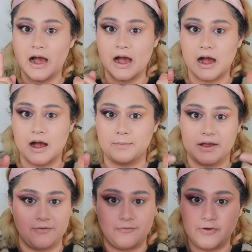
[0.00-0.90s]

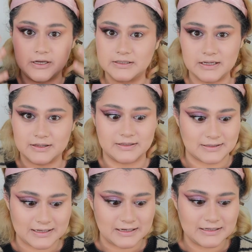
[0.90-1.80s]
it feels like the
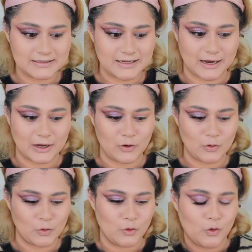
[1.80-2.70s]
skin is like
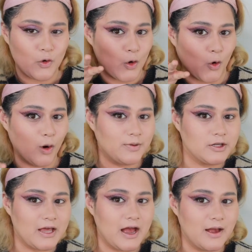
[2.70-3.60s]

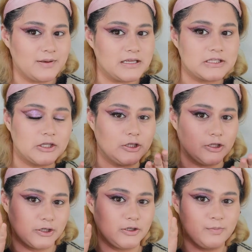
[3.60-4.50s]
normal now. I mean, it's a
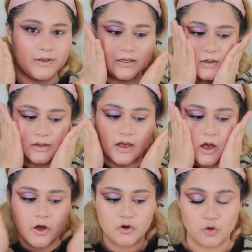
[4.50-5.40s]
little bit
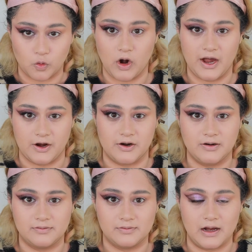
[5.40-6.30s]

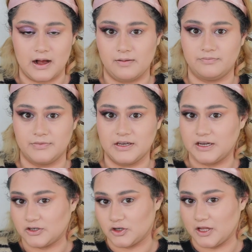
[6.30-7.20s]
drier in
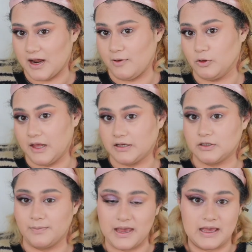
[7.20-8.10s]
texture than I would like
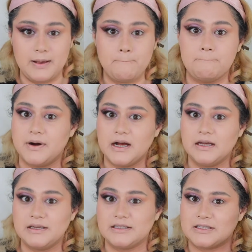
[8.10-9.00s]
to make it,
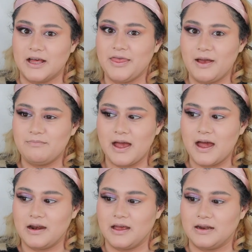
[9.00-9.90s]
but it's not that
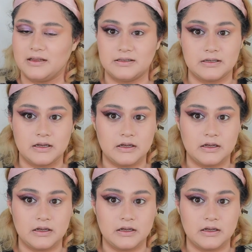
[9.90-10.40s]
bad. And